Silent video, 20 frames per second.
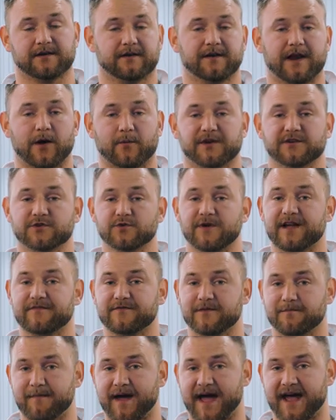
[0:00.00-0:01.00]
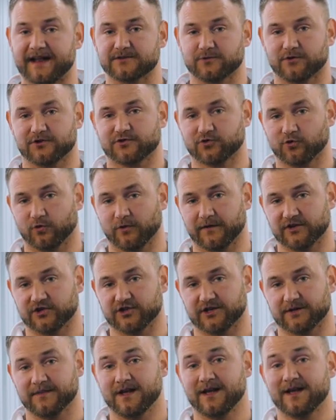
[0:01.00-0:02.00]
Now we do have a mat or a tool in the
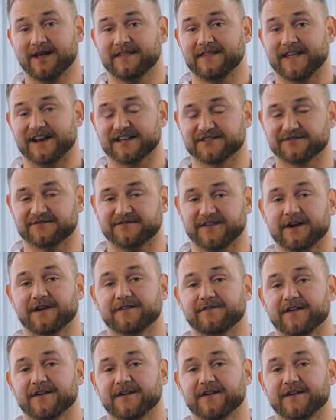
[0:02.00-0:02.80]
gym that is very,